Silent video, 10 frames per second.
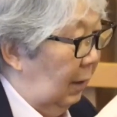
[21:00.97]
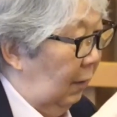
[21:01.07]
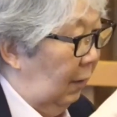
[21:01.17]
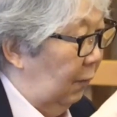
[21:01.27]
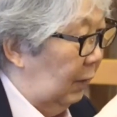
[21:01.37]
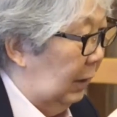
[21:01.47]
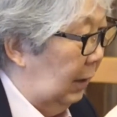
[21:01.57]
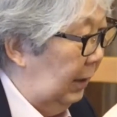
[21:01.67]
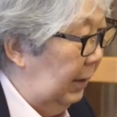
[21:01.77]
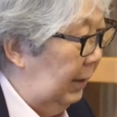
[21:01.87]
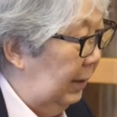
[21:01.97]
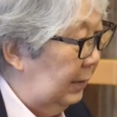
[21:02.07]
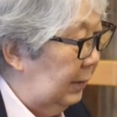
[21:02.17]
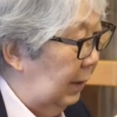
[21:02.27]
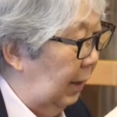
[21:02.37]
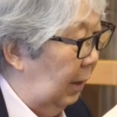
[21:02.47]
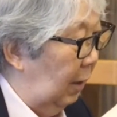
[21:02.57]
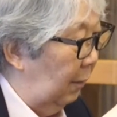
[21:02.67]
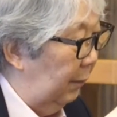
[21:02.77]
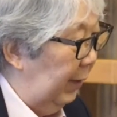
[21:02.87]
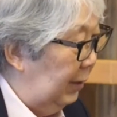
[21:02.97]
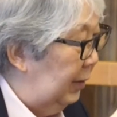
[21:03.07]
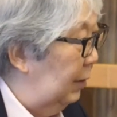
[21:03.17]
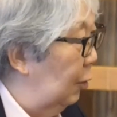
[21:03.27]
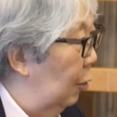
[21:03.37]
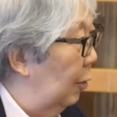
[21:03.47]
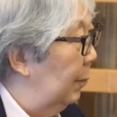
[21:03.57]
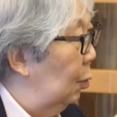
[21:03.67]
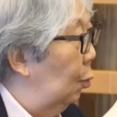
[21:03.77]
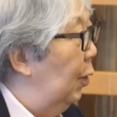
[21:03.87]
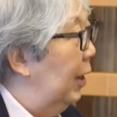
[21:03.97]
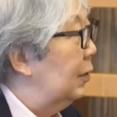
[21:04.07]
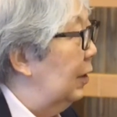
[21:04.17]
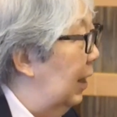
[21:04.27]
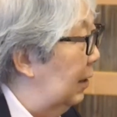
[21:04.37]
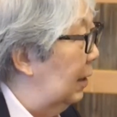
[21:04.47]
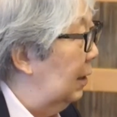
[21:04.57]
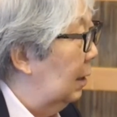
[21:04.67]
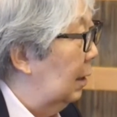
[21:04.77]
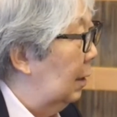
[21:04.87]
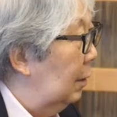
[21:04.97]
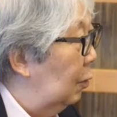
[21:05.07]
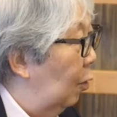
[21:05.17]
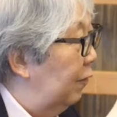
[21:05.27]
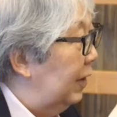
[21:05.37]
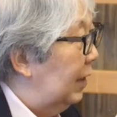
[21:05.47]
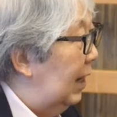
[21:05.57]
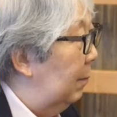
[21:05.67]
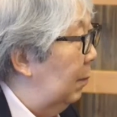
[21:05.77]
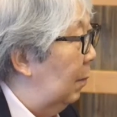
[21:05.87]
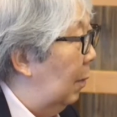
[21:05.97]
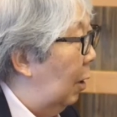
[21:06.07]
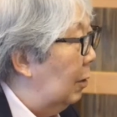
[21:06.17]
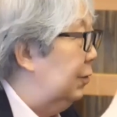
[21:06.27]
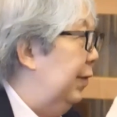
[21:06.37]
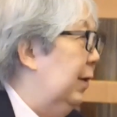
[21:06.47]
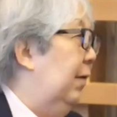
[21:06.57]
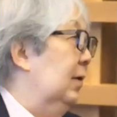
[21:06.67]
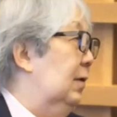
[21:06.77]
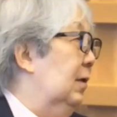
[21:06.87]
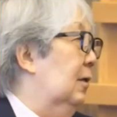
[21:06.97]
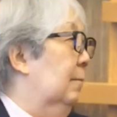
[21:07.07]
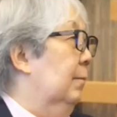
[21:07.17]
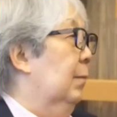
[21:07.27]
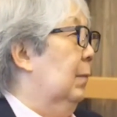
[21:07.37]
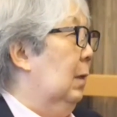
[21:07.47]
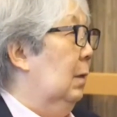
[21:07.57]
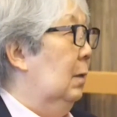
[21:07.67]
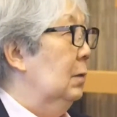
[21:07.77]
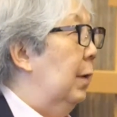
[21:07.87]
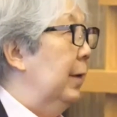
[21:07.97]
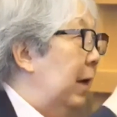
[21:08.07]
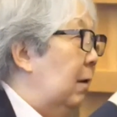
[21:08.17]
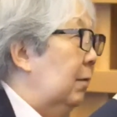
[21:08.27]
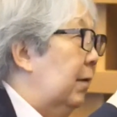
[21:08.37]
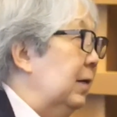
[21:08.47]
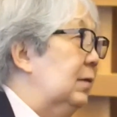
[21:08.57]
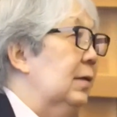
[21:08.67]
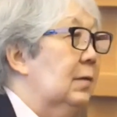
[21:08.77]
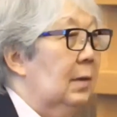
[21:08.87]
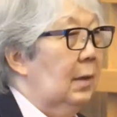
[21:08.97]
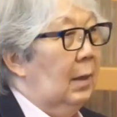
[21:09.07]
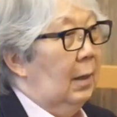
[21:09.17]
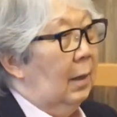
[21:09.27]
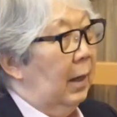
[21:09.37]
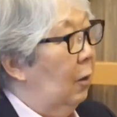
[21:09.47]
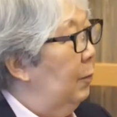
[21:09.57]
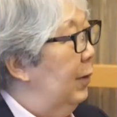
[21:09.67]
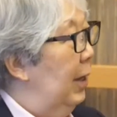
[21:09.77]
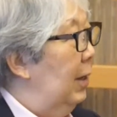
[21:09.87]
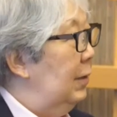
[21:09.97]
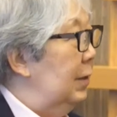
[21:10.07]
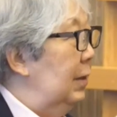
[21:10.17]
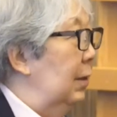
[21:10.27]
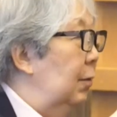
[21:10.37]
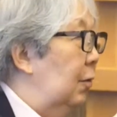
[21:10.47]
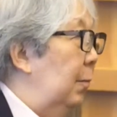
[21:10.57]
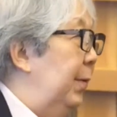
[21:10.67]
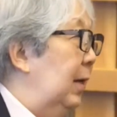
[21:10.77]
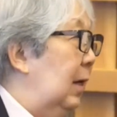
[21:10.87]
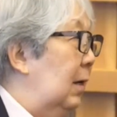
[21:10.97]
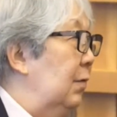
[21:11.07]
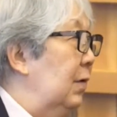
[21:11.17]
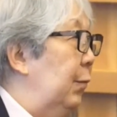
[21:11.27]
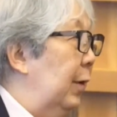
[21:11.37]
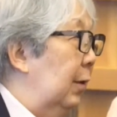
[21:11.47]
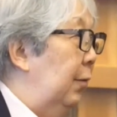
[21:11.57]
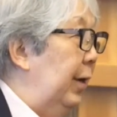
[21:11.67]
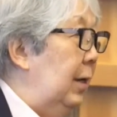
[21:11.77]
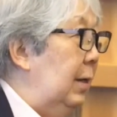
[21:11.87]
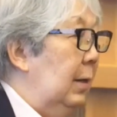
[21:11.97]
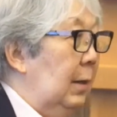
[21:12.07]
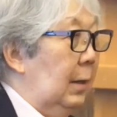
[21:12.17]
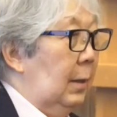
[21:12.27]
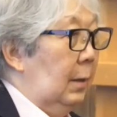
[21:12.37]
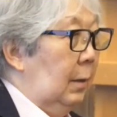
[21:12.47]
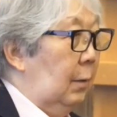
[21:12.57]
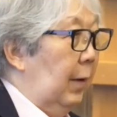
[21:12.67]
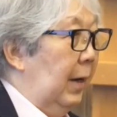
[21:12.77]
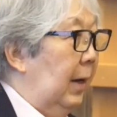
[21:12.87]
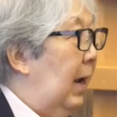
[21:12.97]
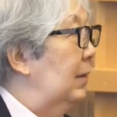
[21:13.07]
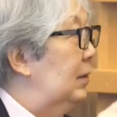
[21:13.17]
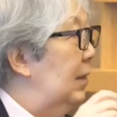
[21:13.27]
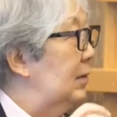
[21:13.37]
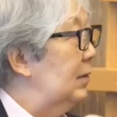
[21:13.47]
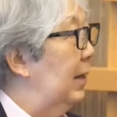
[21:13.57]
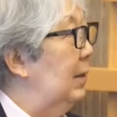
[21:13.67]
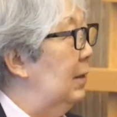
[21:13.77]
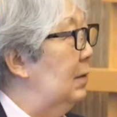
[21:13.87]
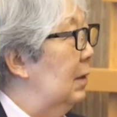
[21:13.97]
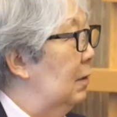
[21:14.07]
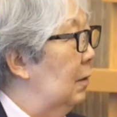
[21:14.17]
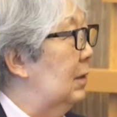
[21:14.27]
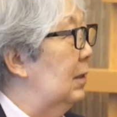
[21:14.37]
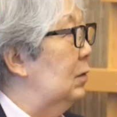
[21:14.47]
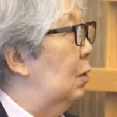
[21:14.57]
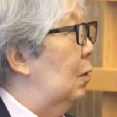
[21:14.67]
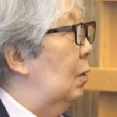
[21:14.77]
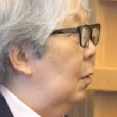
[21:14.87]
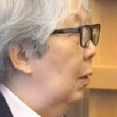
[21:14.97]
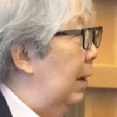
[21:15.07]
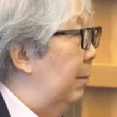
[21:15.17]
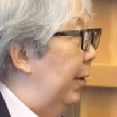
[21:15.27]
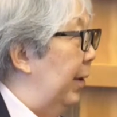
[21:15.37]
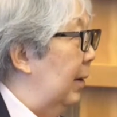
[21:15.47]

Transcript: for the leaders of Asia and Europe to work together to overcome all three crises. So on the health crisis, I hope the Asian and European countries will agree to encourage their scientists and doctors to collaborate